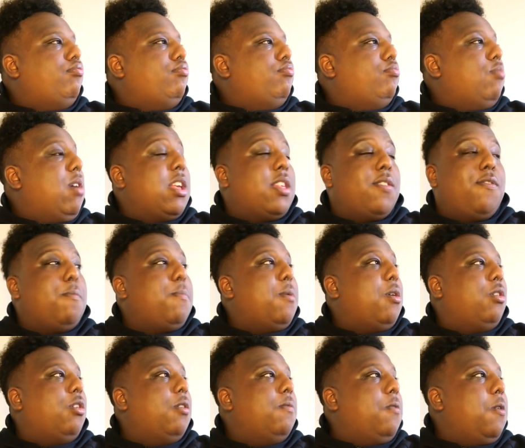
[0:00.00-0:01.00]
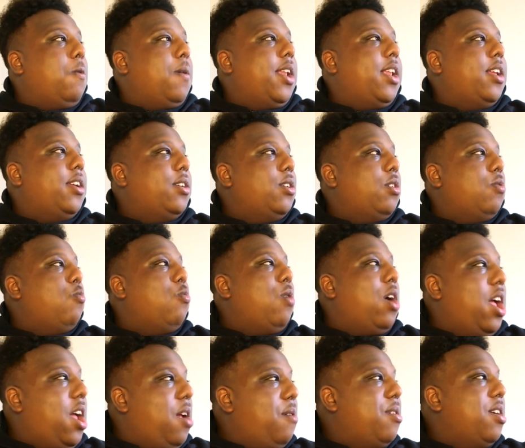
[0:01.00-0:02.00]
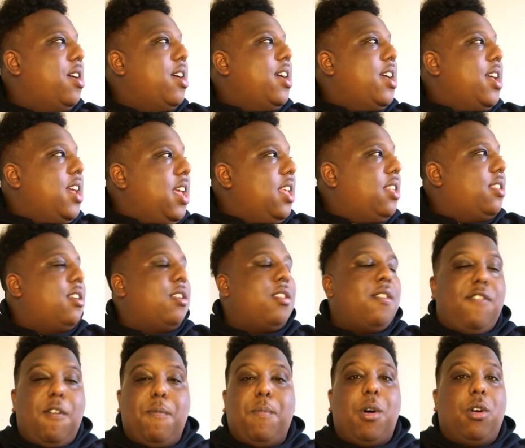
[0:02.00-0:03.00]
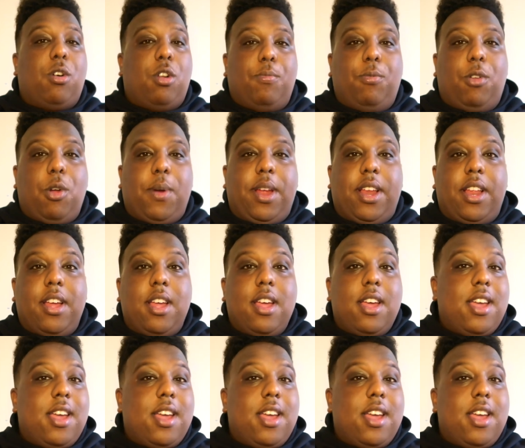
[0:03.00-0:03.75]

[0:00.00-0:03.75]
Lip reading: Where's the football club going? Where is the football club going?